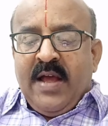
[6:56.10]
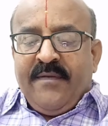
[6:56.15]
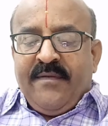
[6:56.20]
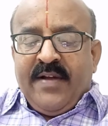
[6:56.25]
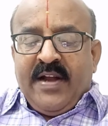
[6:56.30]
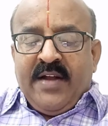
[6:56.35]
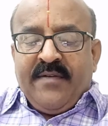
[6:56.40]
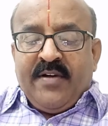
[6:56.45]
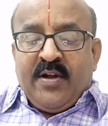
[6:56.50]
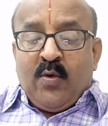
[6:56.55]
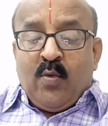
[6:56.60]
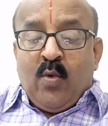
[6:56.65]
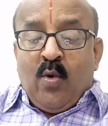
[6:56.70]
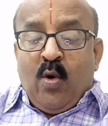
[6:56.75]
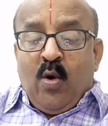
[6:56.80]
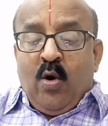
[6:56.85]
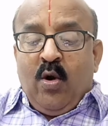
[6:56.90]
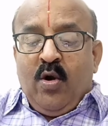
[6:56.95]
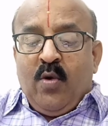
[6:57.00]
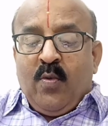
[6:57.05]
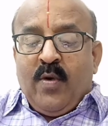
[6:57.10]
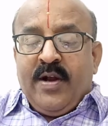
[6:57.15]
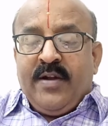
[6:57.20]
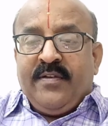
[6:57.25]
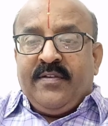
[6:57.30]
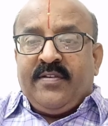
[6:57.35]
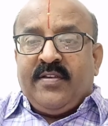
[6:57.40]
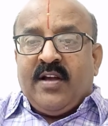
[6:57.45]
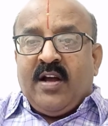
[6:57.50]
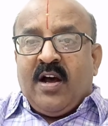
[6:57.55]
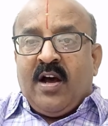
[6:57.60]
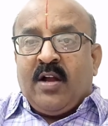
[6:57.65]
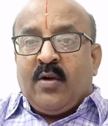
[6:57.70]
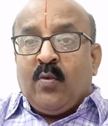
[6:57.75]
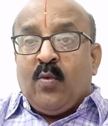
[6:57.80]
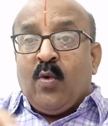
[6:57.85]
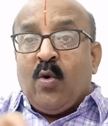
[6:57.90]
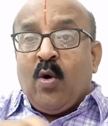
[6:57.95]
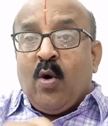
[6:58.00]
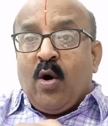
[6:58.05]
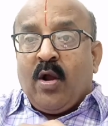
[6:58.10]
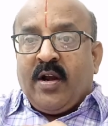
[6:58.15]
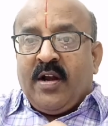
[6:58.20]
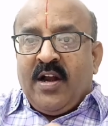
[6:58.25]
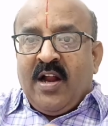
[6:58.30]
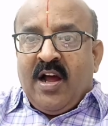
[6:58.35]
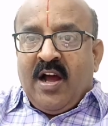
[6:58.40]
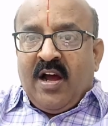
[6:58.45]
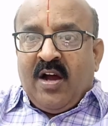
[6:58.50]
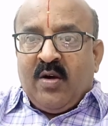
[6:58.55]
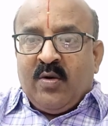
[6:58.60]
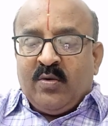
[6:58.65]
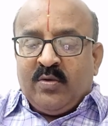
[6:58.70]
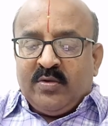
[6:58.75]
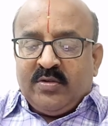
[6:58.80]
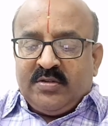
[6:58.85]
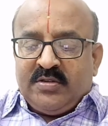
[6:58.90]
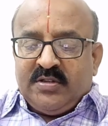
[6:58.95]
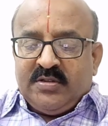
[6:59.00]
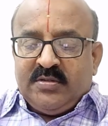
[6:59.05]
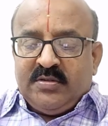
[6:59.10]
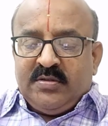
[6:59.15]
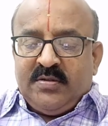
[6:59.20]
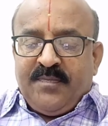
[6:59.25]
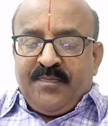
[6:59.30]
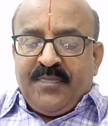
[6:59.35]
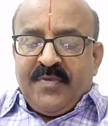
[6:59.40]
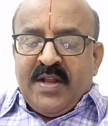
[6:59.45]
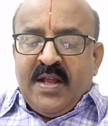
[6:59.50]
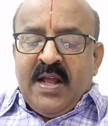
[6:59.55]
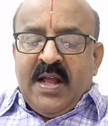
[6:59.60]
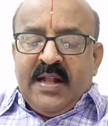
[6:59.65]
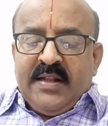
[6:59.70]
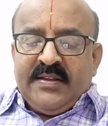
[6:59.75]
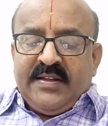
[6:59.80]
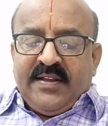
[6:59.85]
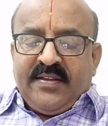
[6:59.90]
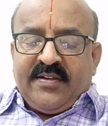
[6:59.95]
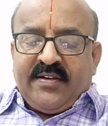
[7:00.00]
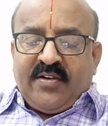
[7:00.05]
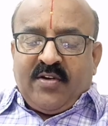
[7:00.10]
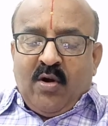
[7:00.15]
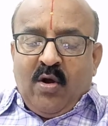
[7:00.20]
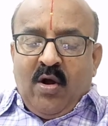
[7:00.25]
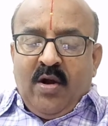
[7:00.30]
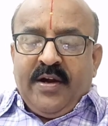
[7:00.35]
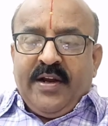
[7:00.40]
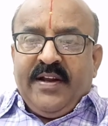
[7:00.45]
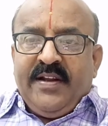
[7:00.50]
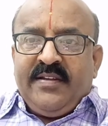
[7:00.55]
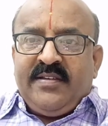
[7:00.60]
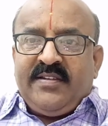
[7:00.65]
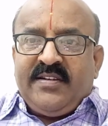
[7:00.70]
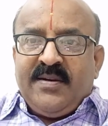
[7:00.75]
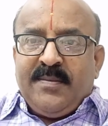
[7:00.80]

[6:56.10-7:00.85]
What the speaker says: when our old ones are worn out. The strongest